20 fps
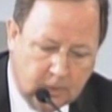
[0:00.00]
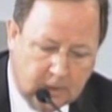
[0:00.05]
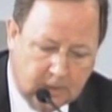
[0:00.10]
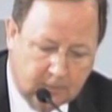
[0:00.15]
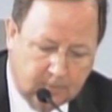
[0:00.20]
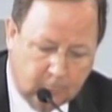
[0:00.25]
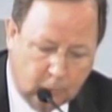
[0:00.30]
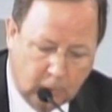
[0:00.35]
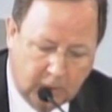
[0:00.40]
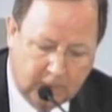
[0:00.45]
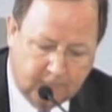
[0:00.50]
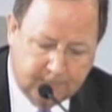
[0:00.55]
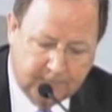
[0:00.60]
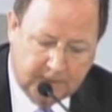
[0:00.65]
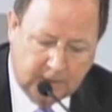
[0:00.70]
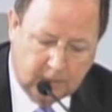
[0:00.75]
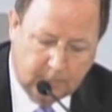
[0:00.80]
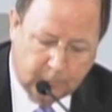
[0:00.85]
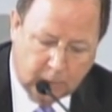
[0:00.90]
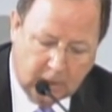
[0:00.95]

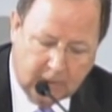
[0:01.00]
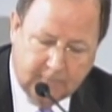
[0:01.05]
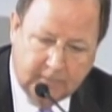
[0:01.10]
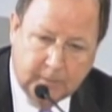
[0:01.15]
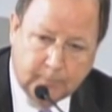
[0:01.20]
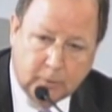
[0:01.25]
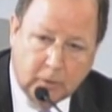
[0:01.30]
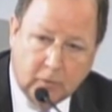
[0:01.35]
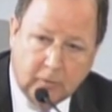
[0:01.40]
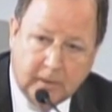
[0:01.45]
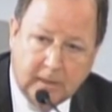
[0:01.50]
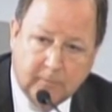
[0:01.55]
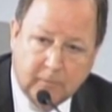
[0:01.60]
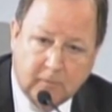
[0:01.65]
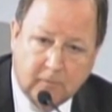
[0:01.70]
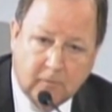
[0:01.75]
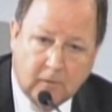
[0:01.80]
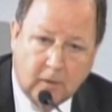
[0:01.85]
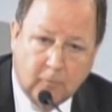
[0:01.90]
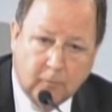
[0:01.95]
welfare and poverty programs
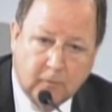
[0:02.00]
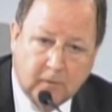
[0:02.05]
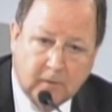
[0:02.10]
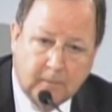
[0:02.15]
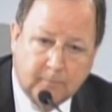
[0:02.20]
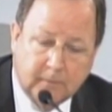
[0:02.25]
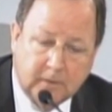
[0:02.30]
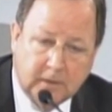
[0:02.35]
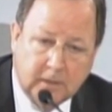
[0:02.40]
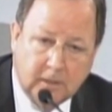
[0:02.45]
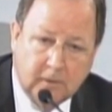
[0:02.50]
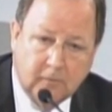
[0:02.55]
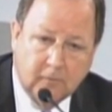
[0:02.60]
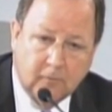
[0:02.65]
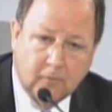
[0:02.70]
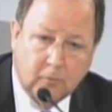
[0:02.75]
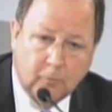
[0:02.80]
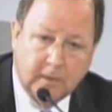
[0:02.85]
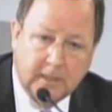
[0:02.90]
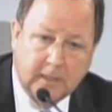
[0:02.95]
and start with something
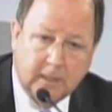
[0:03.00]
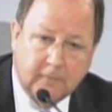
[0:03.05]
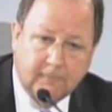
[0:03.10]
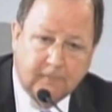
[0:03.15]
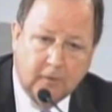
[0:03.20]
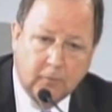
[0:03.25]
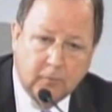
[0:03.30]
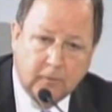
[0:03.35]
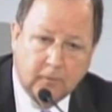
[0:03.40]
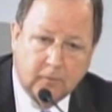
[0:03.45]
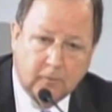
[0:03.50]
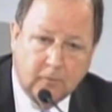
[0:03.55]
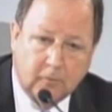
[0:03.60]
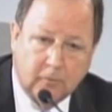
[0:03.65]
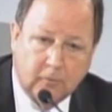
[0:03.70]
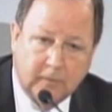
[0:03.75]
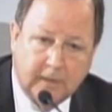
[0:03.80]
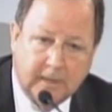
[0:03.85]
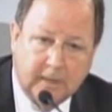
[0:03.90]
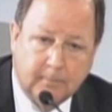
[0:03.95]
new so we can focus on
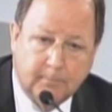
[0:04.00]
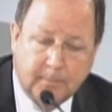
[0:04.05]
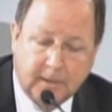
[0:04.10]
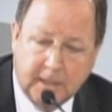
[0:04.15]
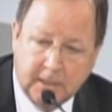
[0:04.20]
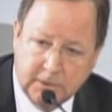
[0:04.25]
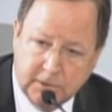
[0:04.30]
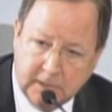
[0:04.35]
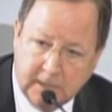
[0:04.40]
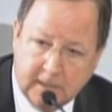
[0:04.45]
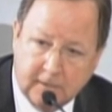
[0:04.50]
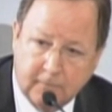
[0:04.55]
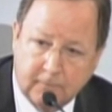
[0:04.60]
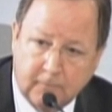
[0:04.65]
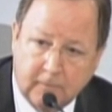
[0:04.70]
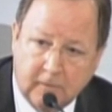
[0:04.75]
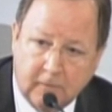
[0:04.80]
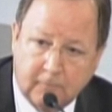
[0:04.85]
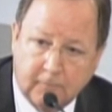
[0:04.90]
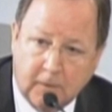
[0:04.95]
creating paychecks
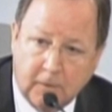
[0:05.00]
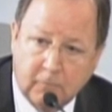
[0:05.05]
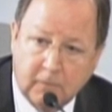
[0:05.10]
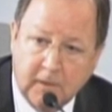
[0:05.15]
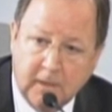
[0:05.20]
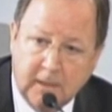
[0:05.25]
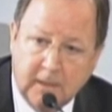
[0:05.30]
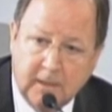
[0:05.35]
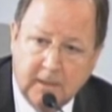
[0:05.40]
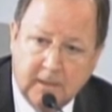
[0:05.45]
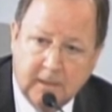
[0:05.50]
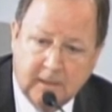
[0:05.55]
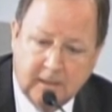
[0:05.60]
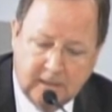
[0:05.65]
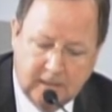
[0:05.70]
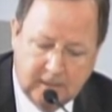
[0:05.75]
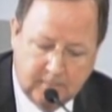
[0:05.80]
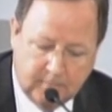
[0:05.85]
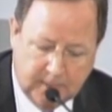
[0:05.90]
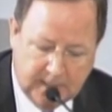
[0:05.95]
for these folks
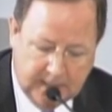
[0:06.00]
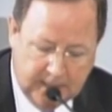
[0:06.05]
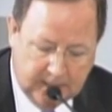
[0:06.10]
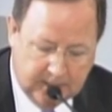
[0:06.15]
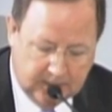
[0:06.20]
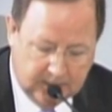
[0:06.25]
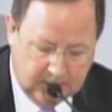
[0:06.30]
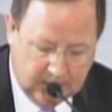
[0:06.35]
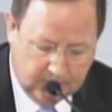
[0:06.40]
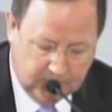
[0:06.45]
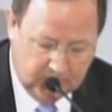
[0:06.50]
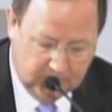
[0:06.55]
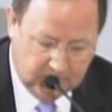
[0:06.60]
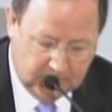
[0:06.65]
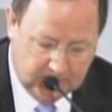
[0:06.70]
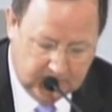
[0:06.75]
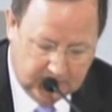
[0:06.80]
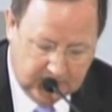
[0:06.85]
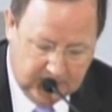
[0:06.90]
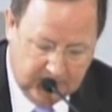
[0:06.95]
and give them a hand up
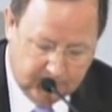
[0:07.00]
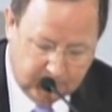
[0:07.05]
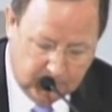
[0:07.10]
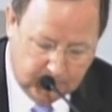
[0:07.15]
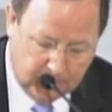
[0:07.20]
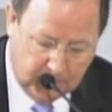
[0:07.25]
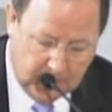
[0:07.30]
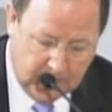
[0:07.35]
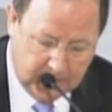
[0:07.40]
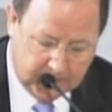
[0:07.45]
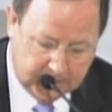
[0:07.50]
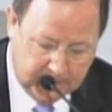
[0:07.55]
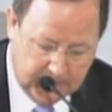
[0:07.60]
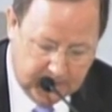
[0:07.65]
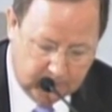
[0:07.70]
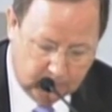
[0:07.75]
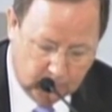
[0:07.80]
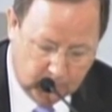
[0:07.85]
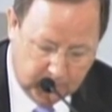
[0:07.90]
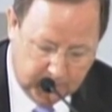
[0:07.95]
instead of keeping them locked
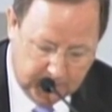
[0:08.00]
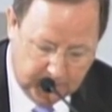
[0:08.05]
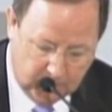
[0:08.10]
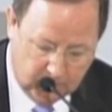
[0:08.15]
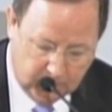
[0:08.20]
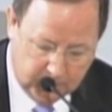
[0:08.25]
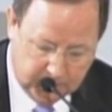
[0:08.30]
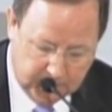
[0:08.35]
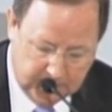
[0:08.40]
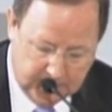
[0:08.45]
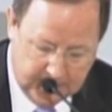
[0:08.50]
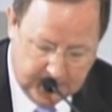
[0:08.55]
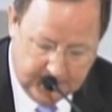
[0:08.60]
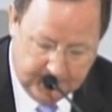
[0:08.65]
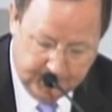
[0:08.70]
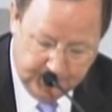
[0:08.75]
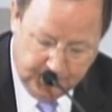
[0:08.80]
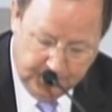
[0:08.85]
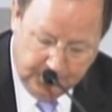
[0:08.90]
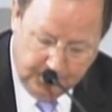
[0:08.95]
down where they are
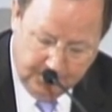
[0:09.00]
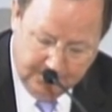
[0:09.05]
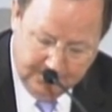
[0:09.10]
today?